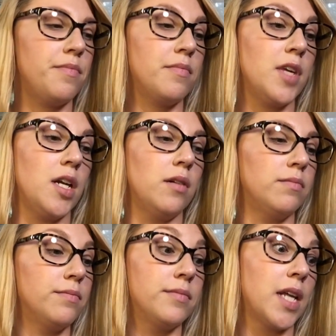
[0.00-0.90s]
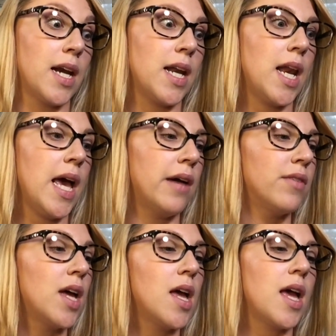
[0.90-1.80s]
you know, that I didn't
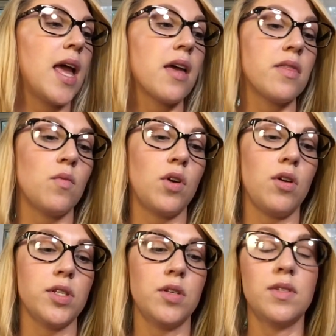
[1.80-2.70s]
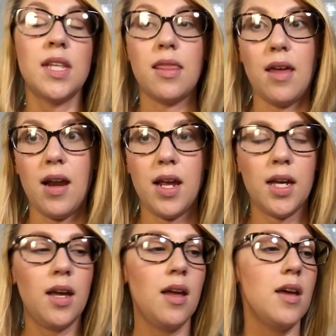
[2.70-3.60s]
have, and that were also
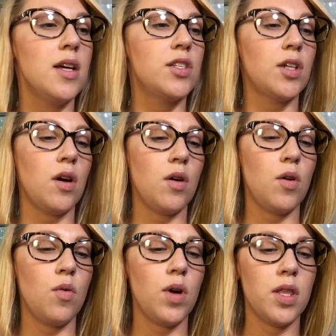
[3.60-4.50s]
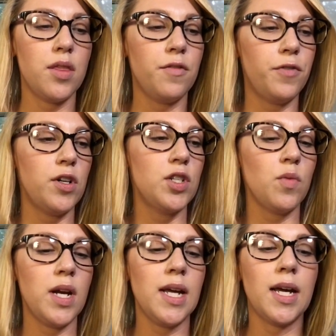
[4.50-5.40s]
synthetic. So the first
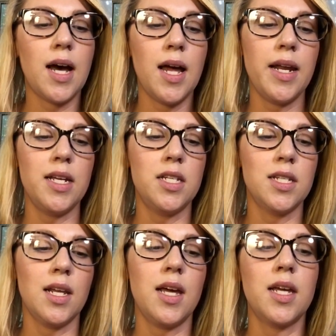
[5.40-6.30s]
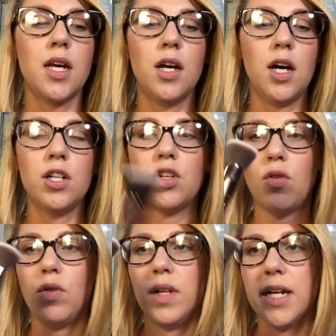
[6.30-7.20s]
one I got is like a
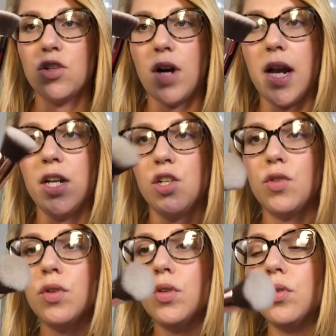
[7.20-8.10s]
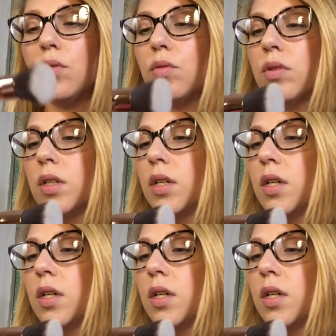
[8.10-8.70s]
total like tried and true.